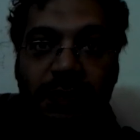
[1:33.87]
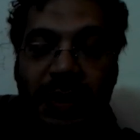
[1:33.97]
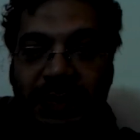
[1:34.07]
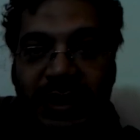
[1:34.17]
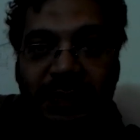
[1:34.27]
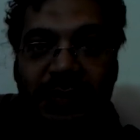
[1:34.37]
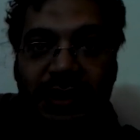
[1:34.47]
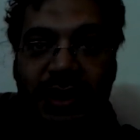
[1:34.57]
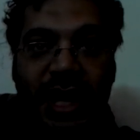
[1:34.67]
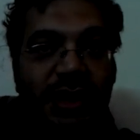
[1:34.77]
My
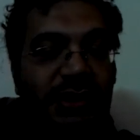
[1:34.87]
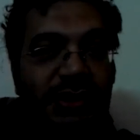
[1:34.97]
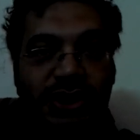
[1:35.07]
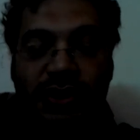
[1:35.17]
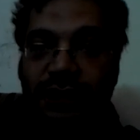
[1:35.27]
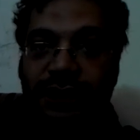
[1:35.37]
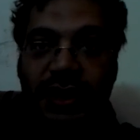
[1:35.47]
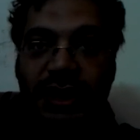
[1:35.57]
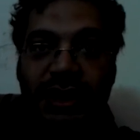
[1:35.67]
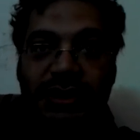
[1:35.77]
people, they act so
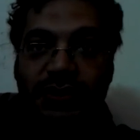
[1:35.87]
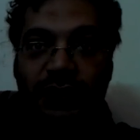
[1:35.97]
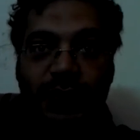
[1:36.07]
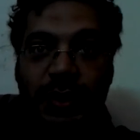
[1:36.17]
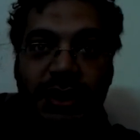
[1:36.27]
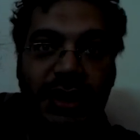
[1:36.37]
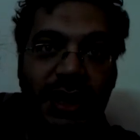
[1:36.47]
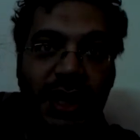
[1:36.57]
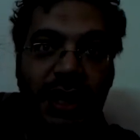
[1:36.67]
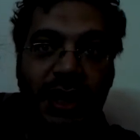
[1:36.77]
funny and so weird
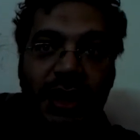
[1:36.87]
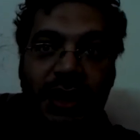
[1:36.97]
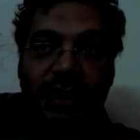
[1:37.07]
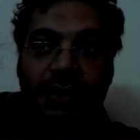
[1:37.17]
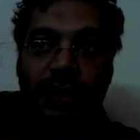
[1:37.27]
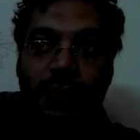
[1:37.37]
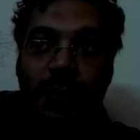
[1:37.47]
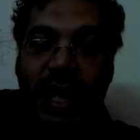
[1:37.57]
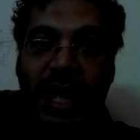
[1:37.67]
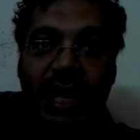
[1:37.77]
that I thought,
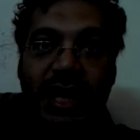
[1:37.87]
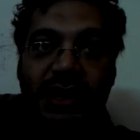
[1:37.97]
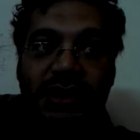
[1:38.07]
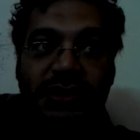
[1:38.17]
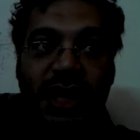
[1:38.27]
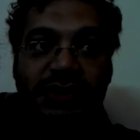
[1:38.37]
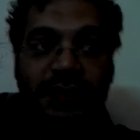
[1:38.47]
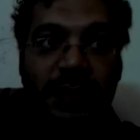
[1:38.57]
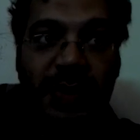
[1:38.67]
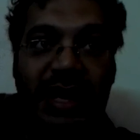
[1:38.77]
man, I just asked
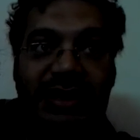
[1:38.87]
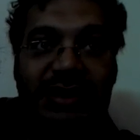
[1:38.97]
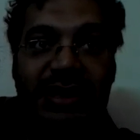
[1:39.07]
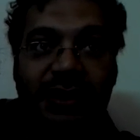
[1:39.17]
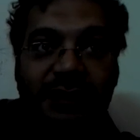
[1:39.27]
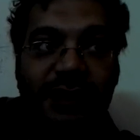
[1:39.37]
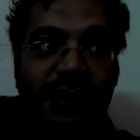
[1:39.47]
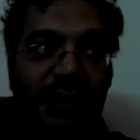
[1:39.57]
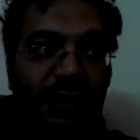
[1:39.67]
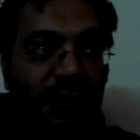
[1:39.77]
for myself
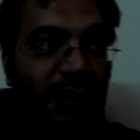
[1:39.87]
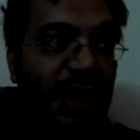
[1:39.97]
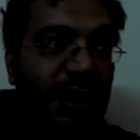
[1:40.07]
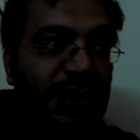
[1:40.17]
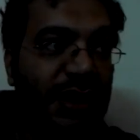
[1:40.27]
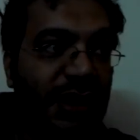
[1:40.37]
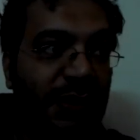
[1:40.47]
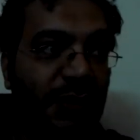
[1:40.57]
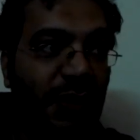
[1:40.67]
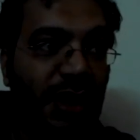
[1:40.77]
and look at
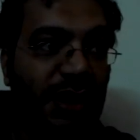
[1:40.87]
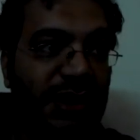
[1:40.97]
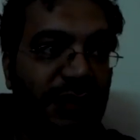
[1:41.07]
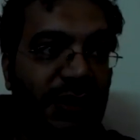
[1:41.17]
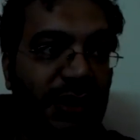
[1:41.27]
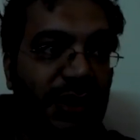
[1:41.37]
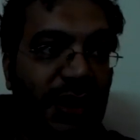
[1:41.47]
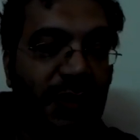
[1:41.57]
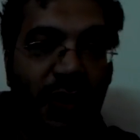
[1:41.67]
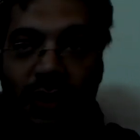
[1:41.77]
them. God has given
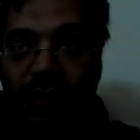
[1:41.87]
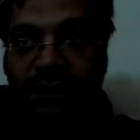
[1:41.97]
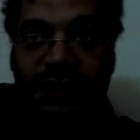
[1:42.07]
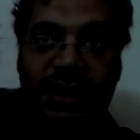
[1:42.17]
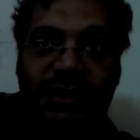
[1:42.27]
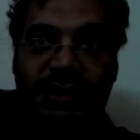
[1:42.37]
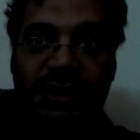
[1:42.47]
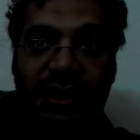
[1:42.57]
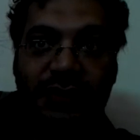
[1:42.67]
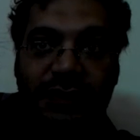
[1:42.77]
them all of these
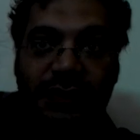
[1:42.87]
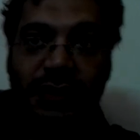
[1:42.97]
stuff.